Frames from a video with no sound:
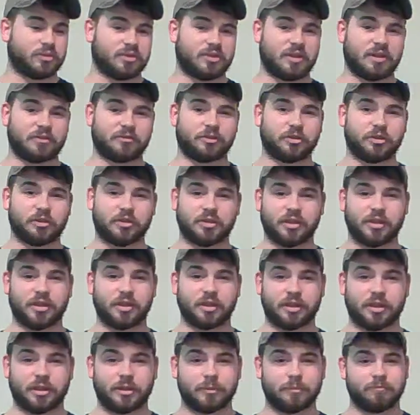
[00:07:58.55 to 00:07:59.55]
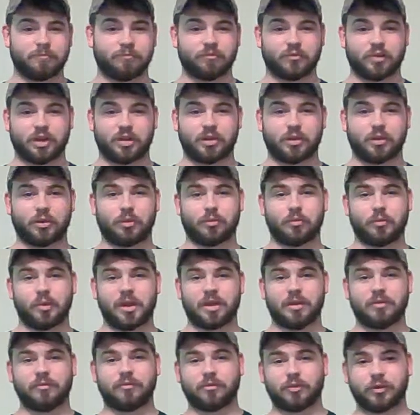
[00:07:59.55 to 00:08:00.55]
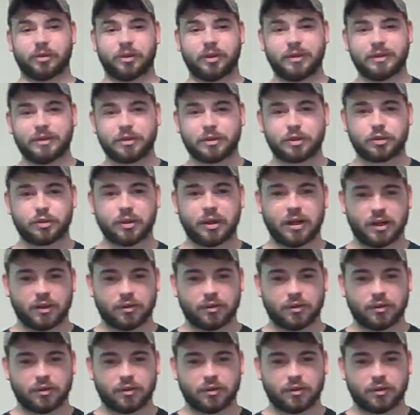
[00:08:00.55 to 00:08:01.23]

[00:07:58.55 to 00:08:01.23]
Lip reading: is definitely another win for the industry.